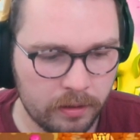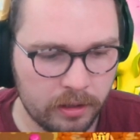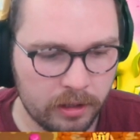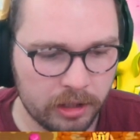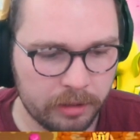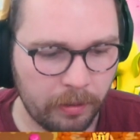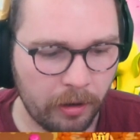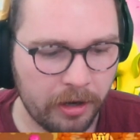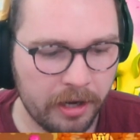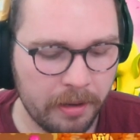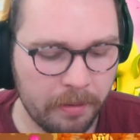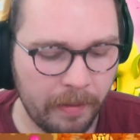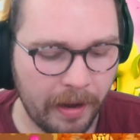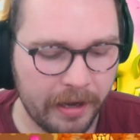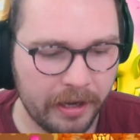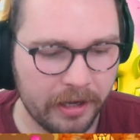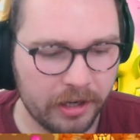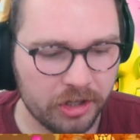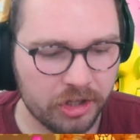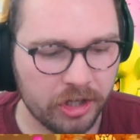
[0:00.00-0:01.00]
Sparky
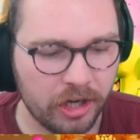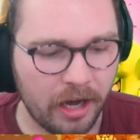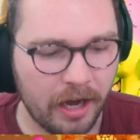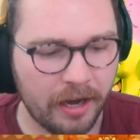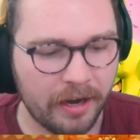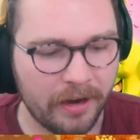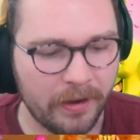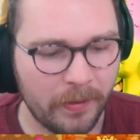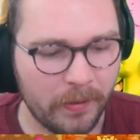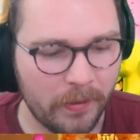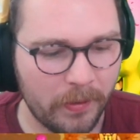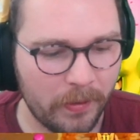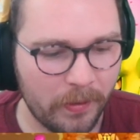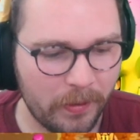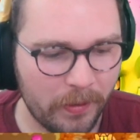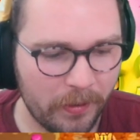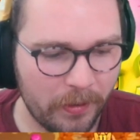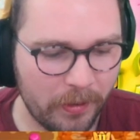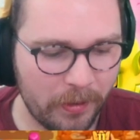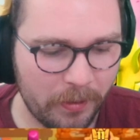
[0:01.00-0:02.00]
might get a shot.
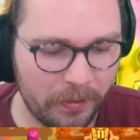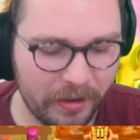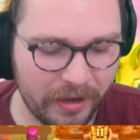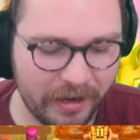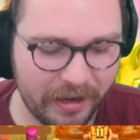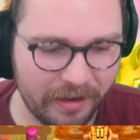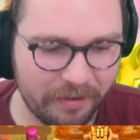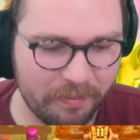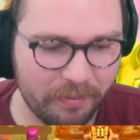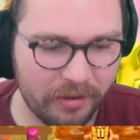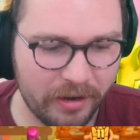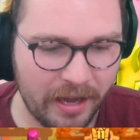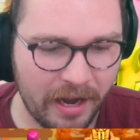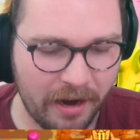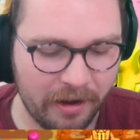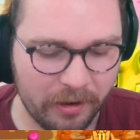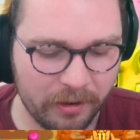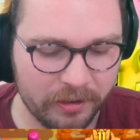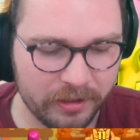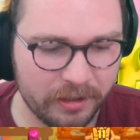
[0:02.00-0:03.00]
Oh, we could have
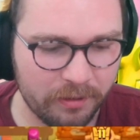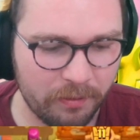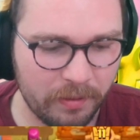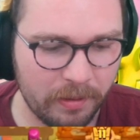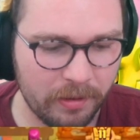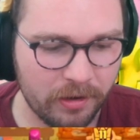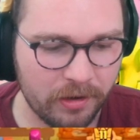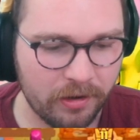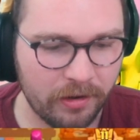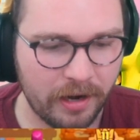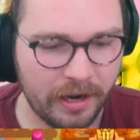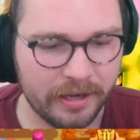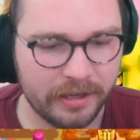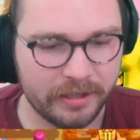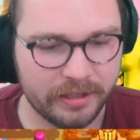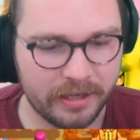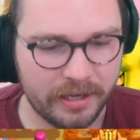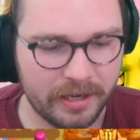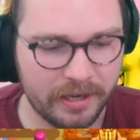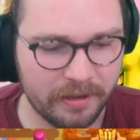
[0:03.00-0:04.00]
pre-arrowed if we were
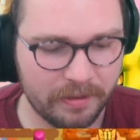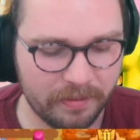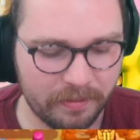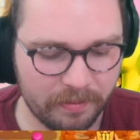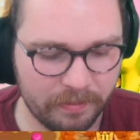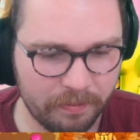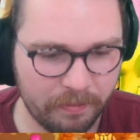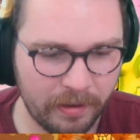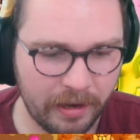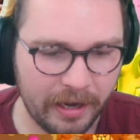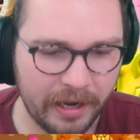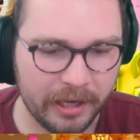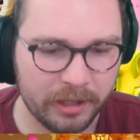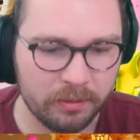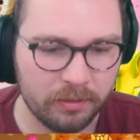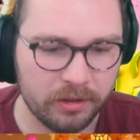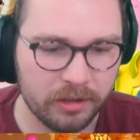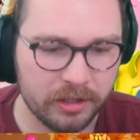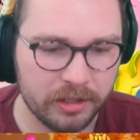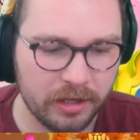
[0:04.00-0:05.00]
crazy, but I guess
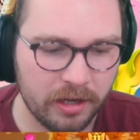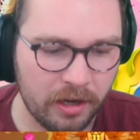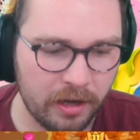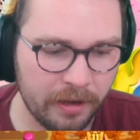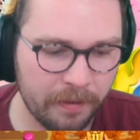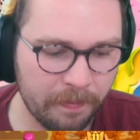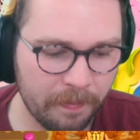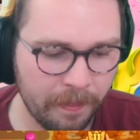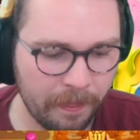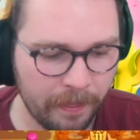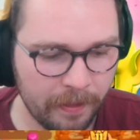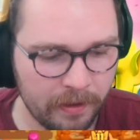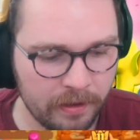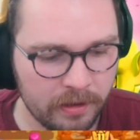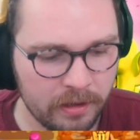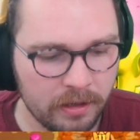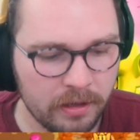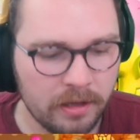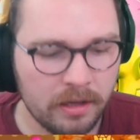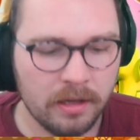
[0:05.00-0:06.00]
we're just not.
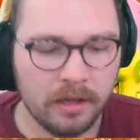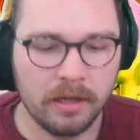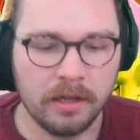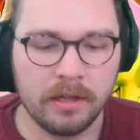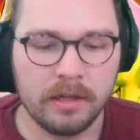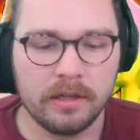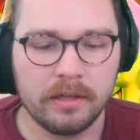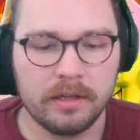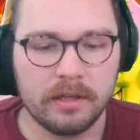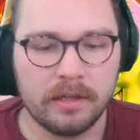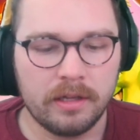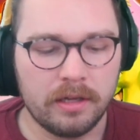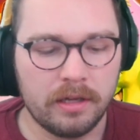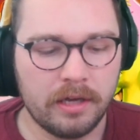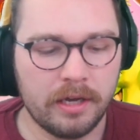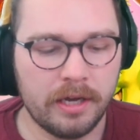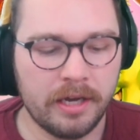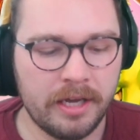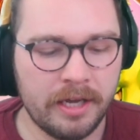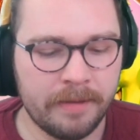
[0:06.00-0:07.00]

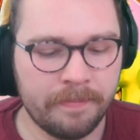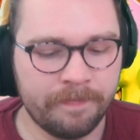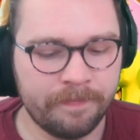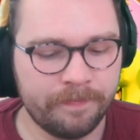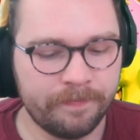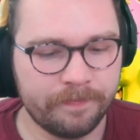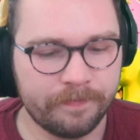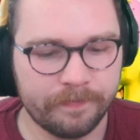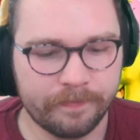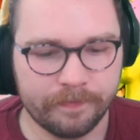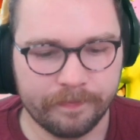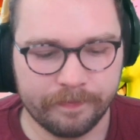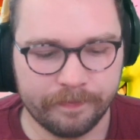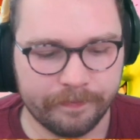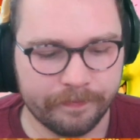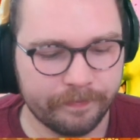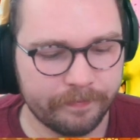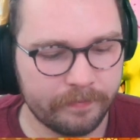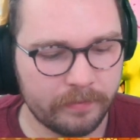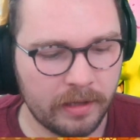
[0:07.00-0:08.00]

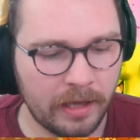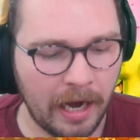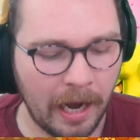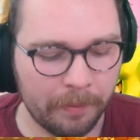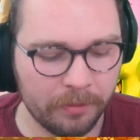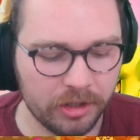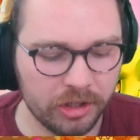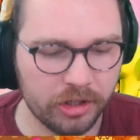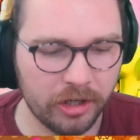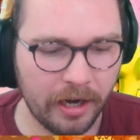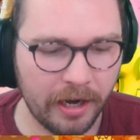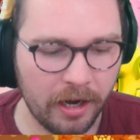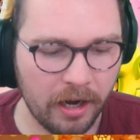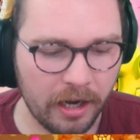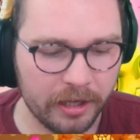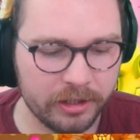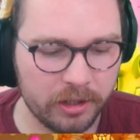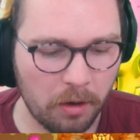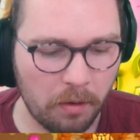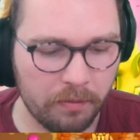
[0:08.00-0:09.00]
And I'm just trying
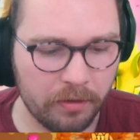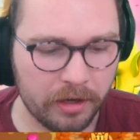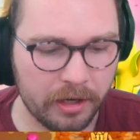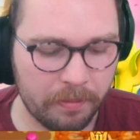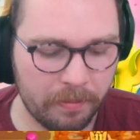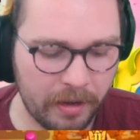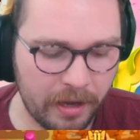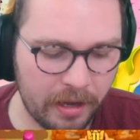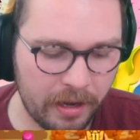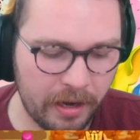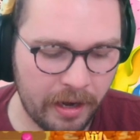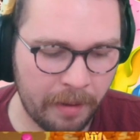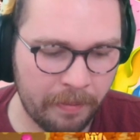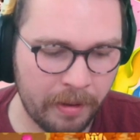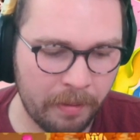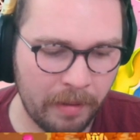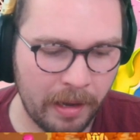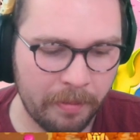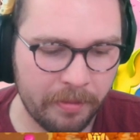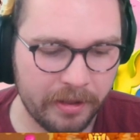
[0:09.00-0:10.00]
not to overcommit. I
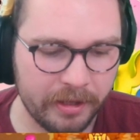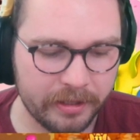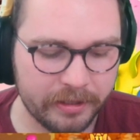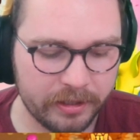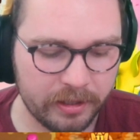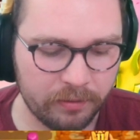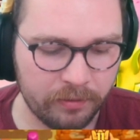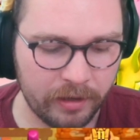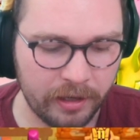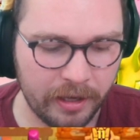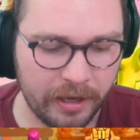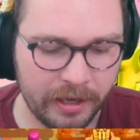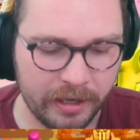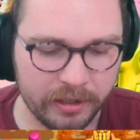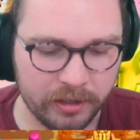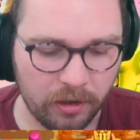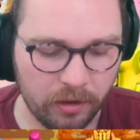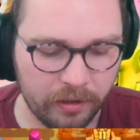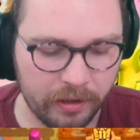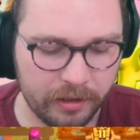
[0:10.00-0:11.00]
mean, maybe this really
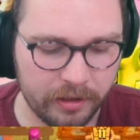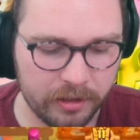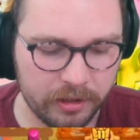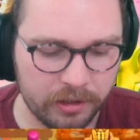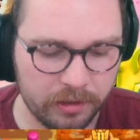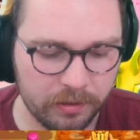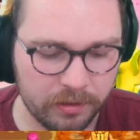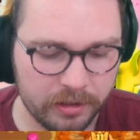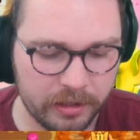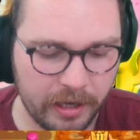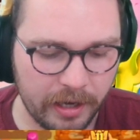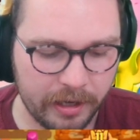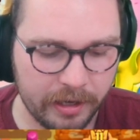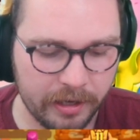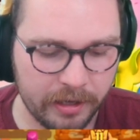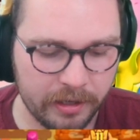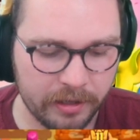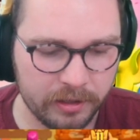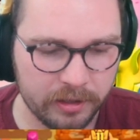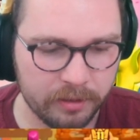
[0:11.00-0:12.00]
is all that this dude's deck
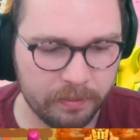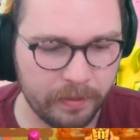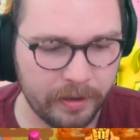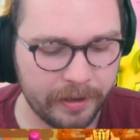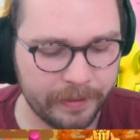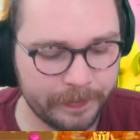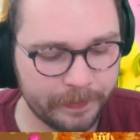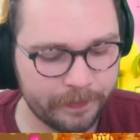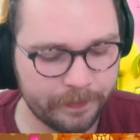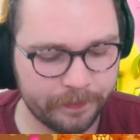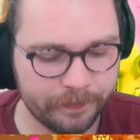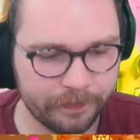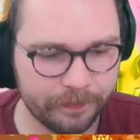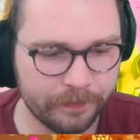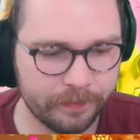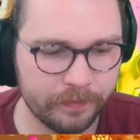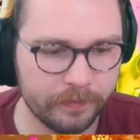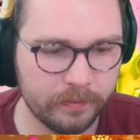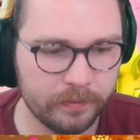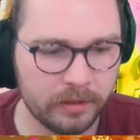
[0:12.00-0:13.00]
is, but
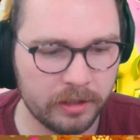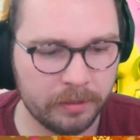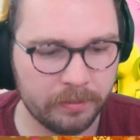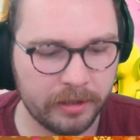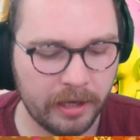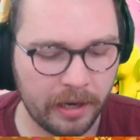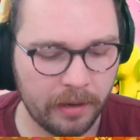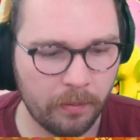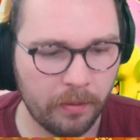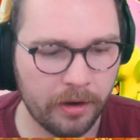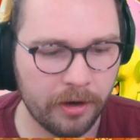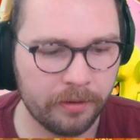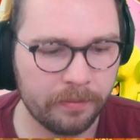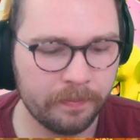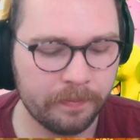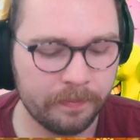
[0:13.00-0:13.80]
it seems kind of weird.